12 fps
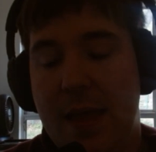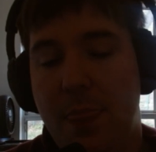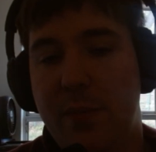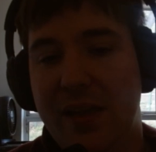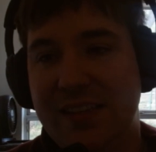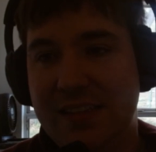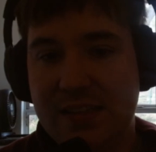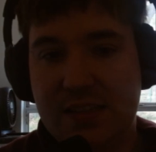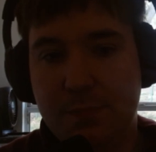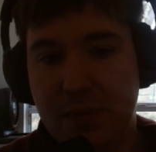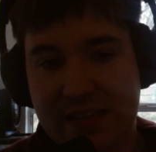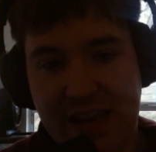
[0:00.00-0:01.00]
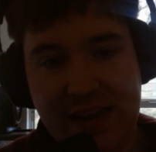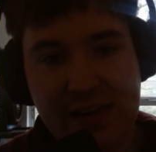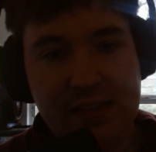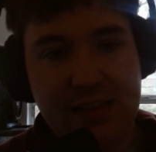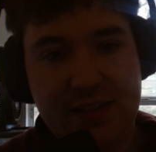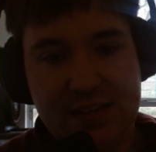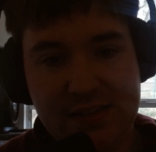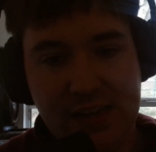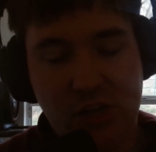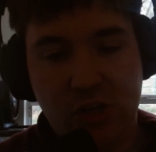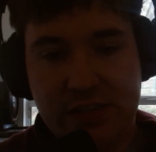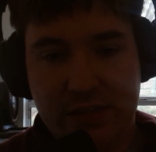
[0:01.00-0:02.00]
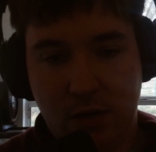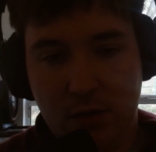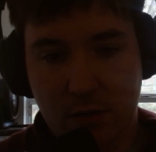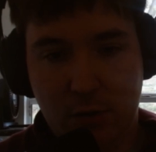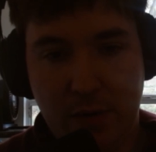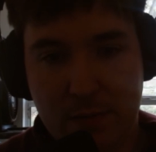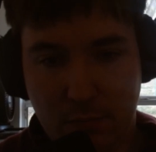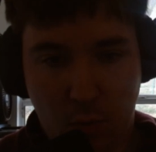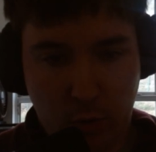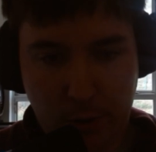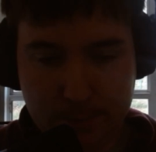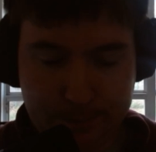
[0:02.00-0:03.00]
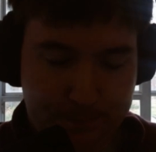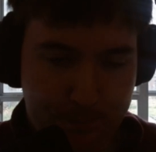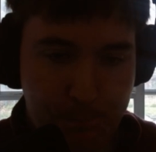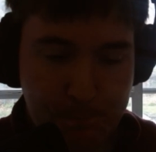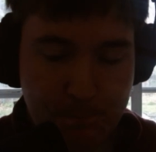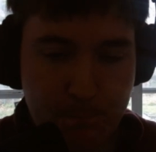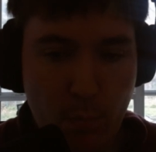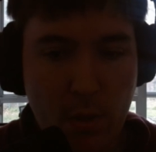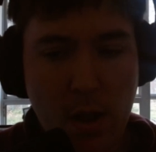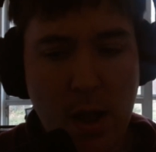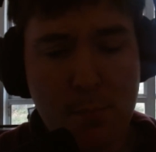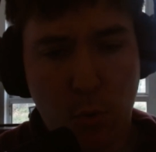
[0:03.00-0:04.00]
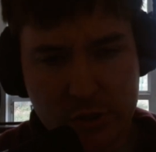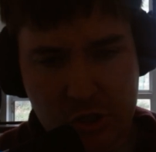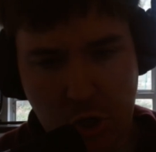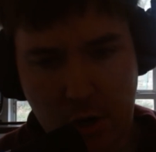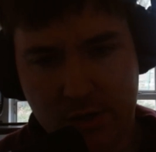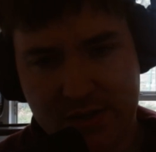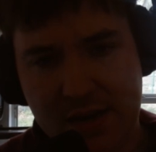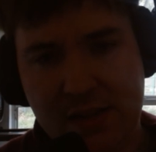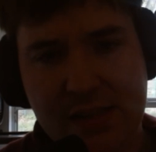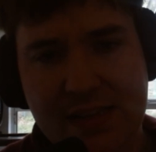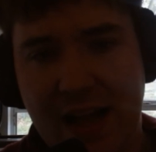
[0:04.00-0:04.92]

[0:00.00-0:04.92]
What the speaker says: but technically the distinctions there are a little bit more stark. Technically,